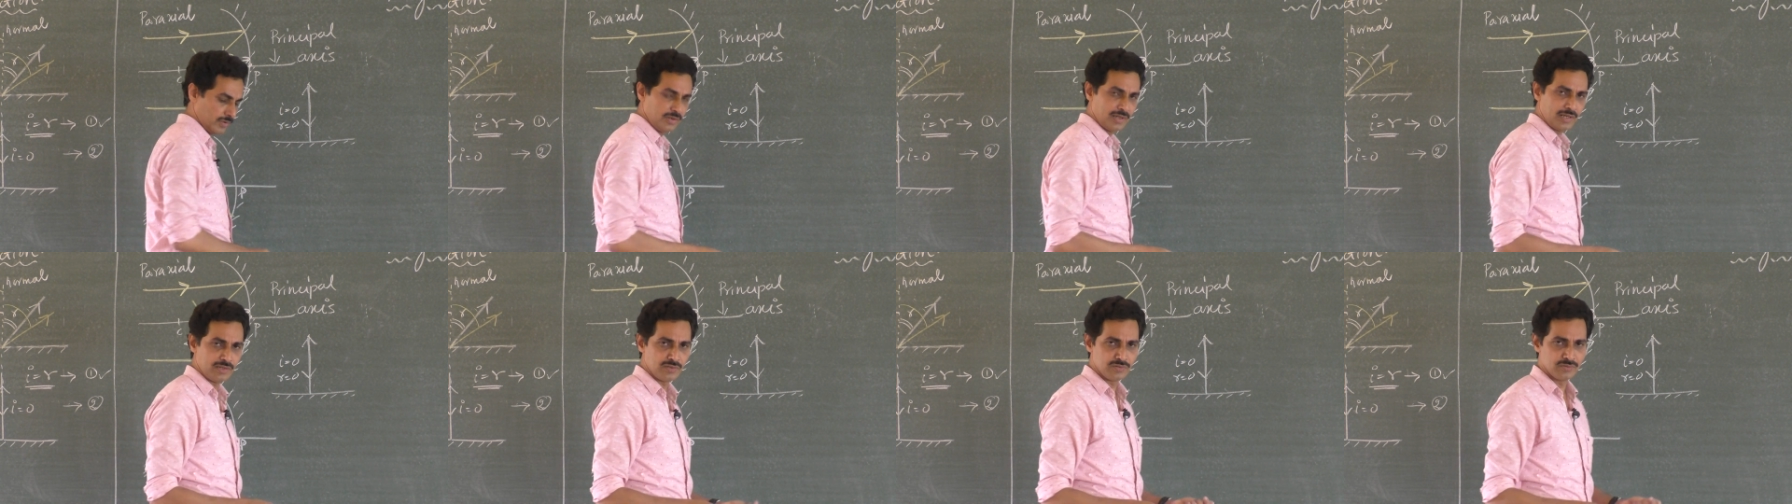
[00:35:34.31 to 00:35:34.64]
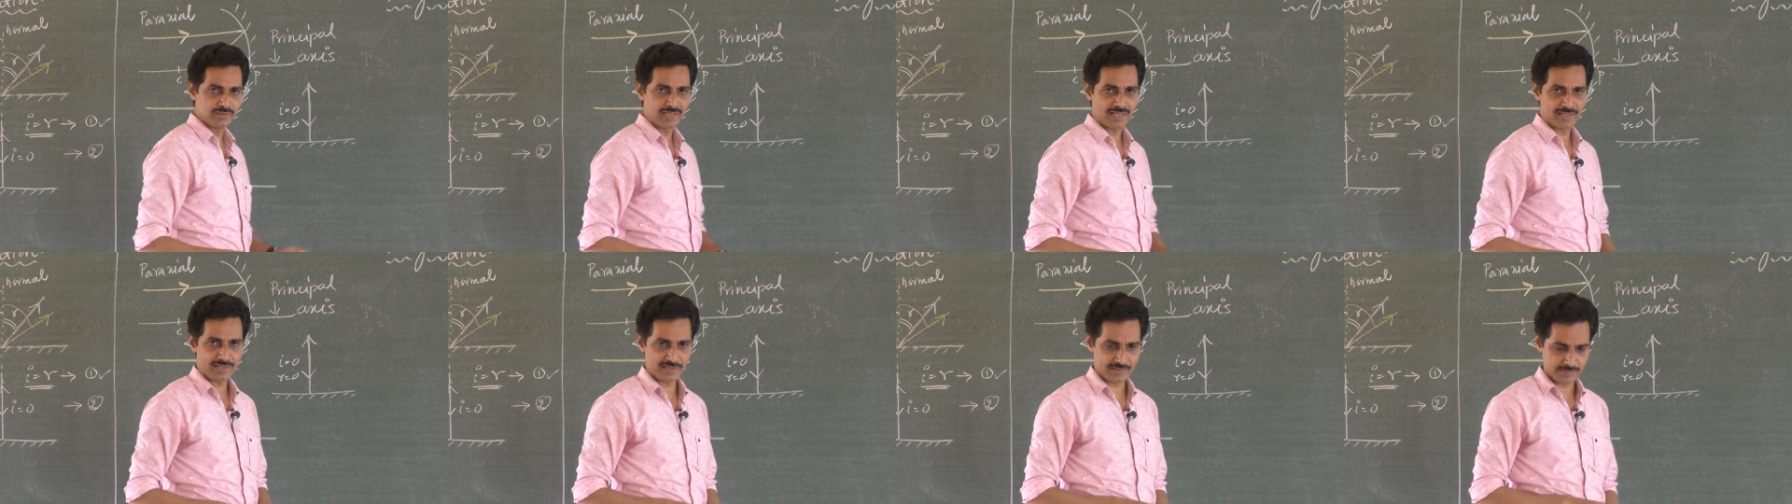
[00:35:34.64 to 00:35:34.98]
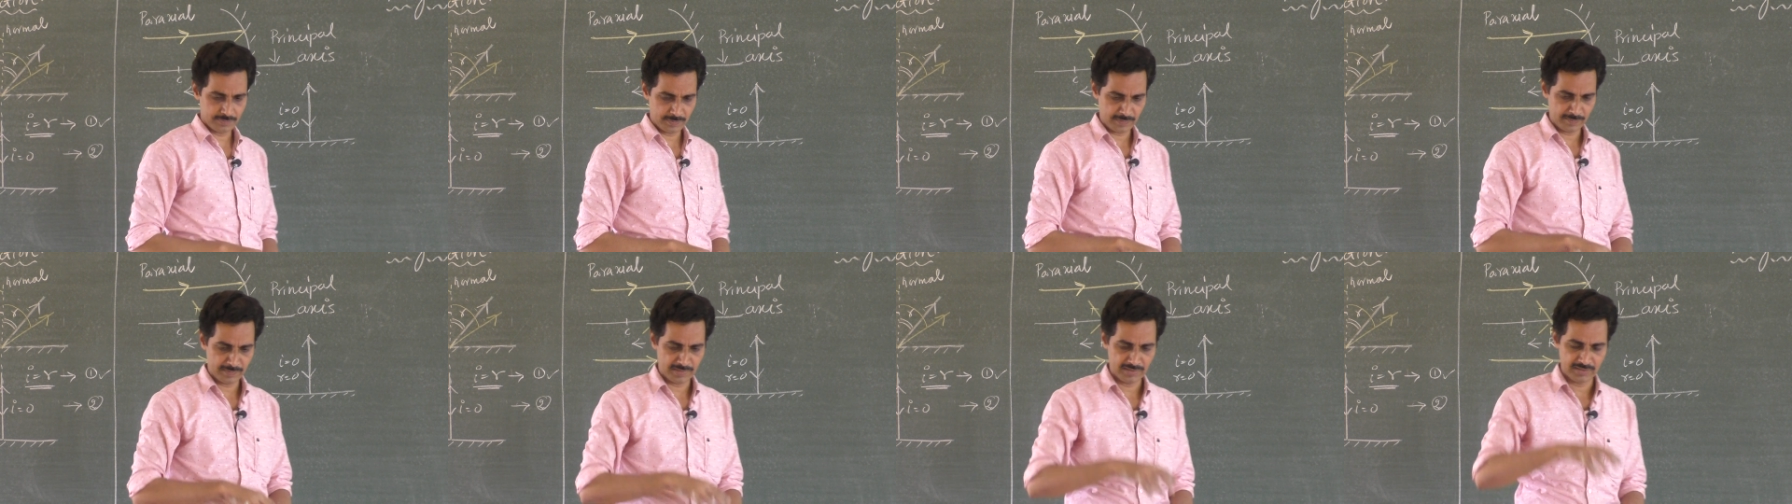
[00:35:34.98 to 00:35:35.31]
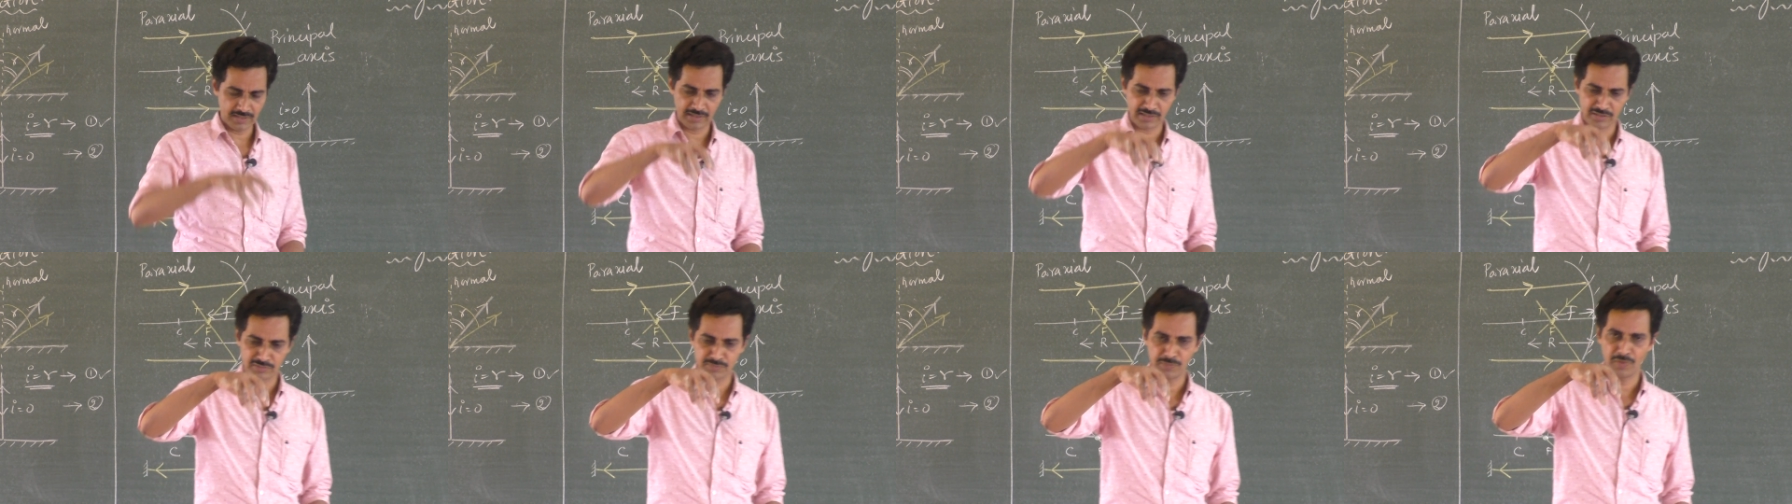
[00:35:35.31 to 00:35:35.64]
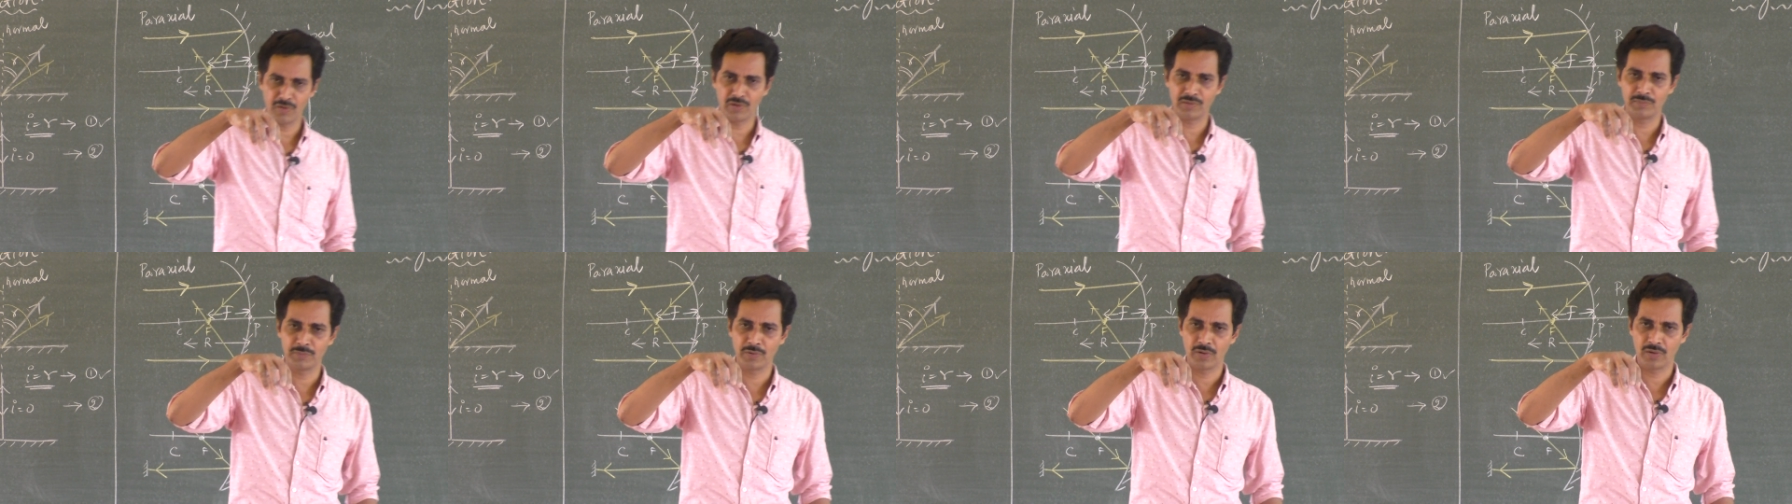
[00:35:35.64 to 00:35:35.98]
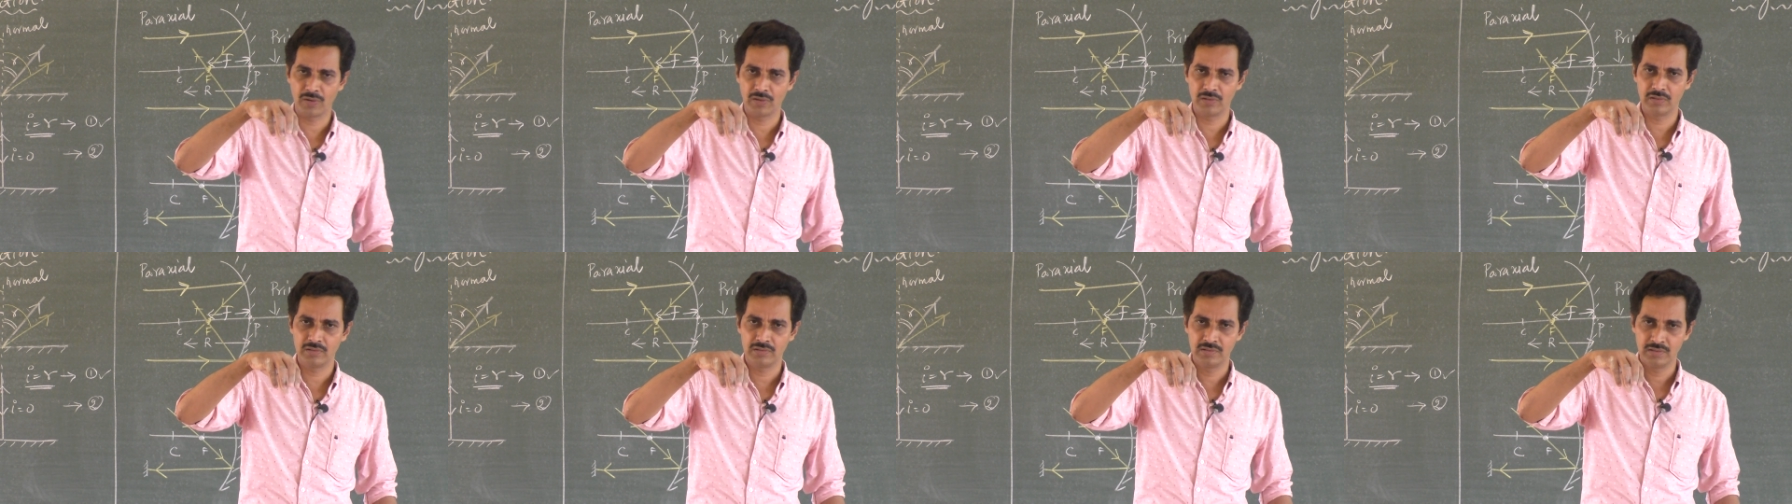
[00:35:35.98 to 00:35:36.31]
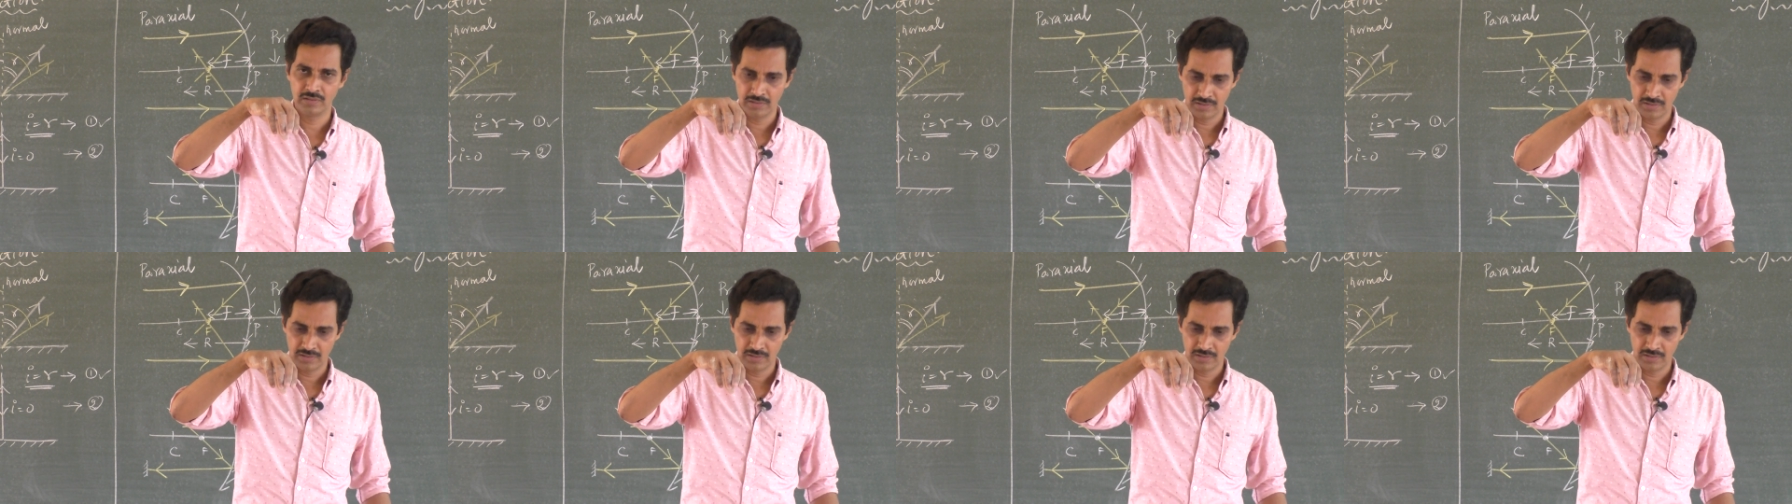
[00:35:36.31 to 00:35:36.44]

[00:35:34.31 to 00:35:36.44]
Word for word: You can do that experiment, take a small ball,